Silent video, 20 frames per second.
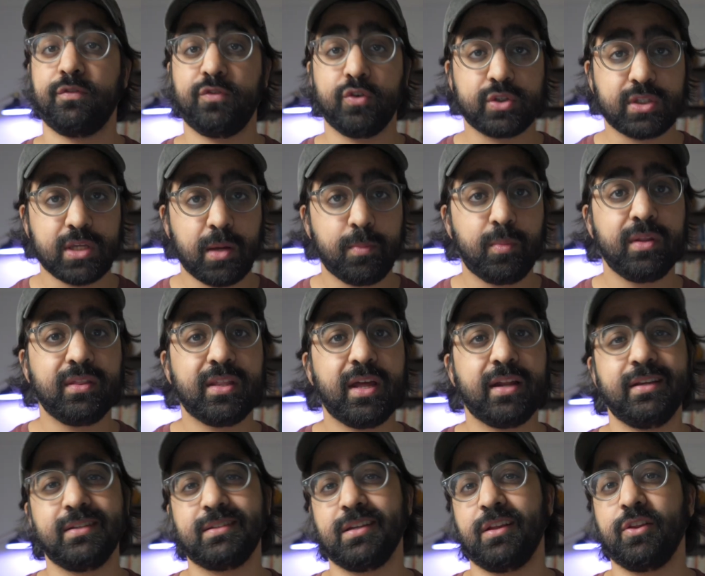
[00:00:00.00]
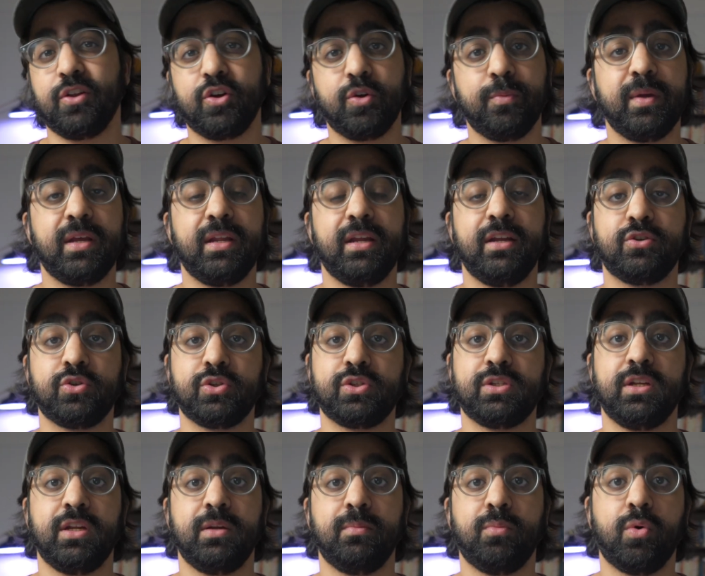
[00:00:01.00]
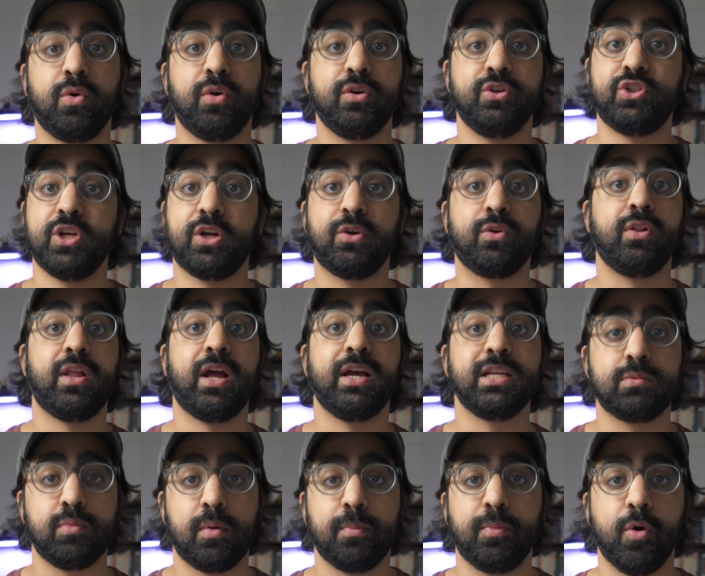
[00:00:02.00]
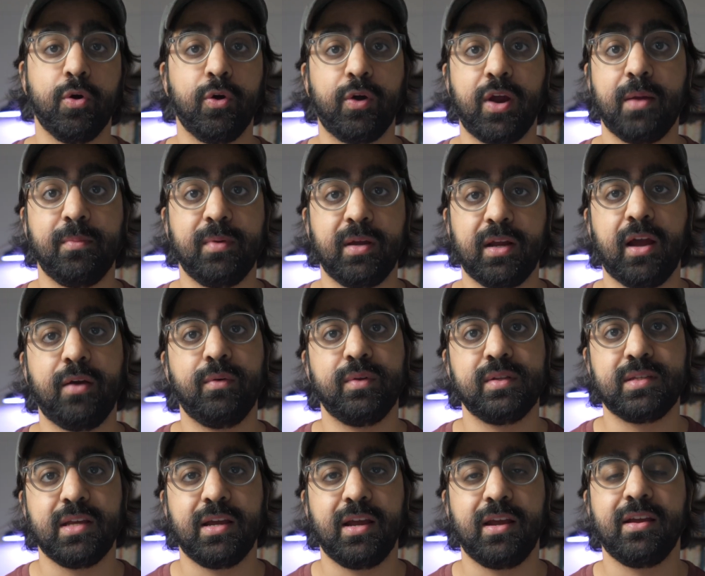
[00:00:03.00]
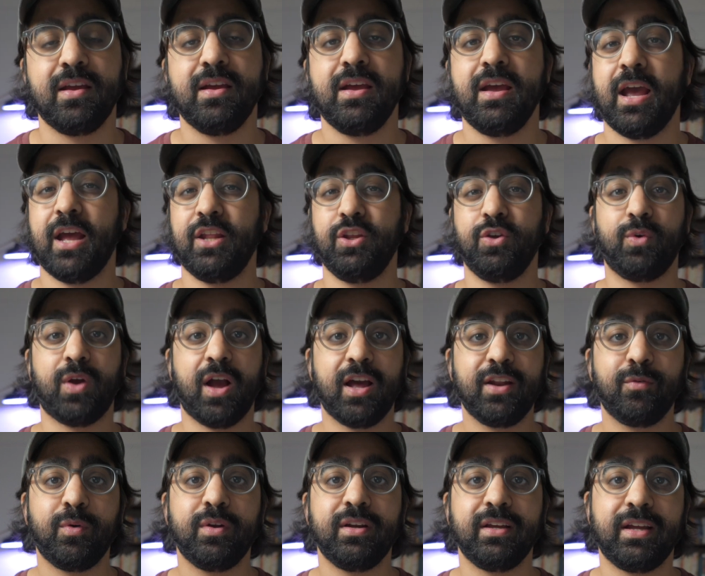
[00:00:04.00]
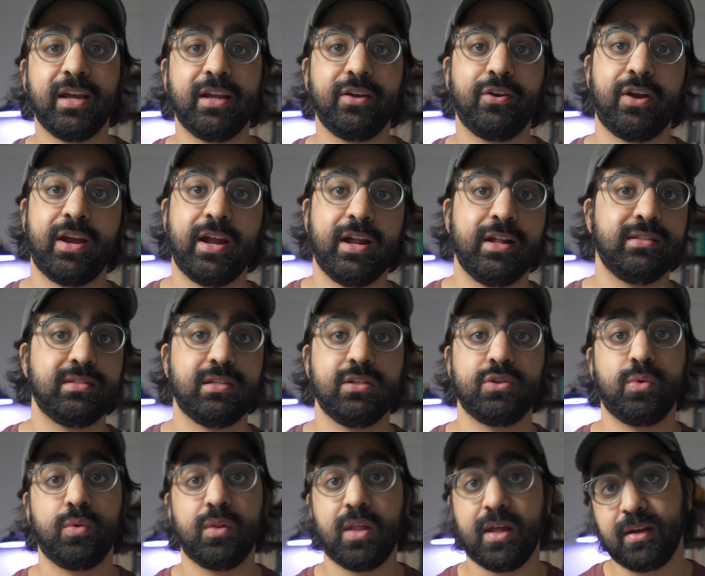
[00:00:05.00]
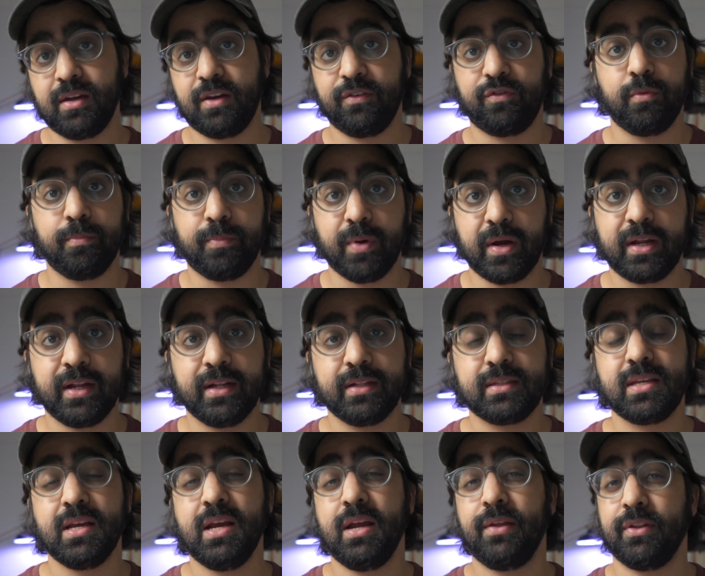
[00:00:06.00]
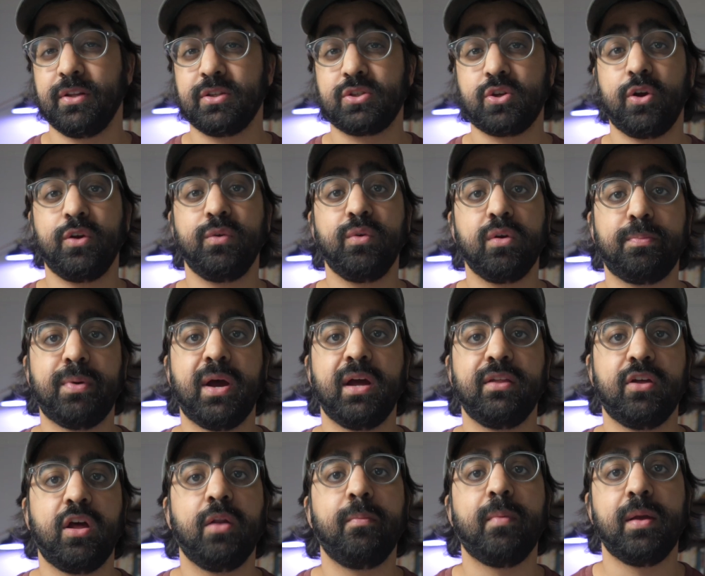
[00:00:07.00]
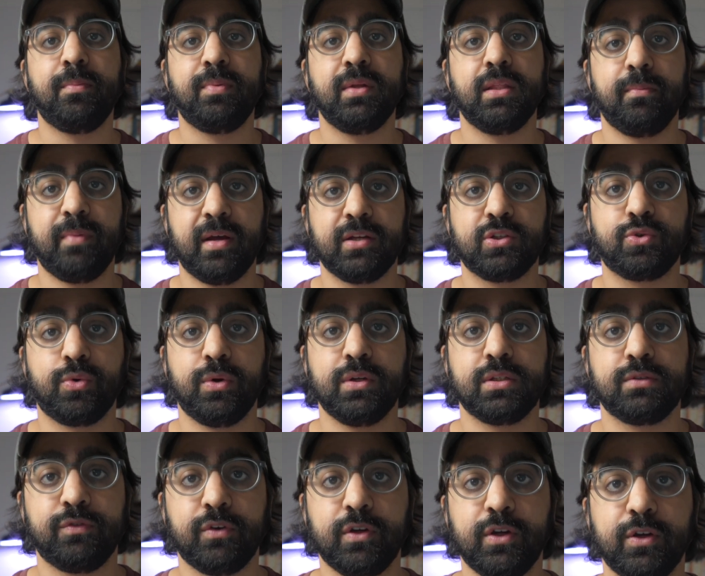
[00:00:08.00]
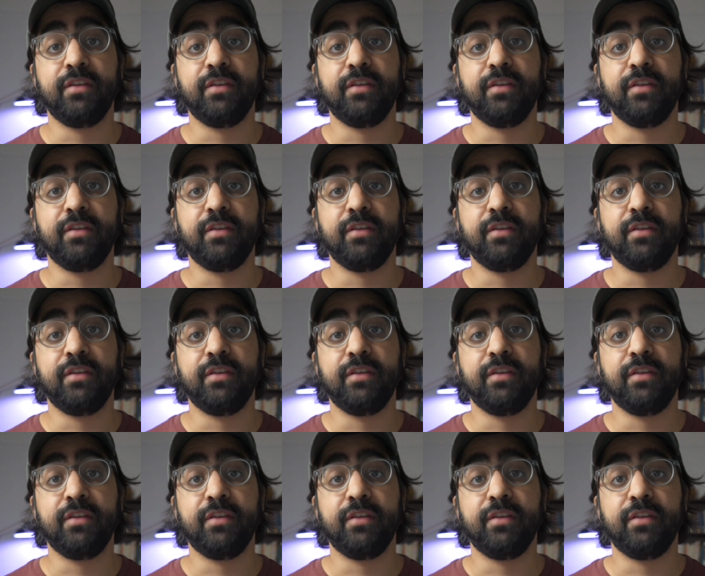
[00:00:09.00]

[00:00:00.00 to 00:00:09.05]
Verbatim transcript: if you're someone that is a little bit interested in more generalizable programming, I would say, and you kind of want to get your hands into a lot of different buckets, then starting with Python might be the best choice for you.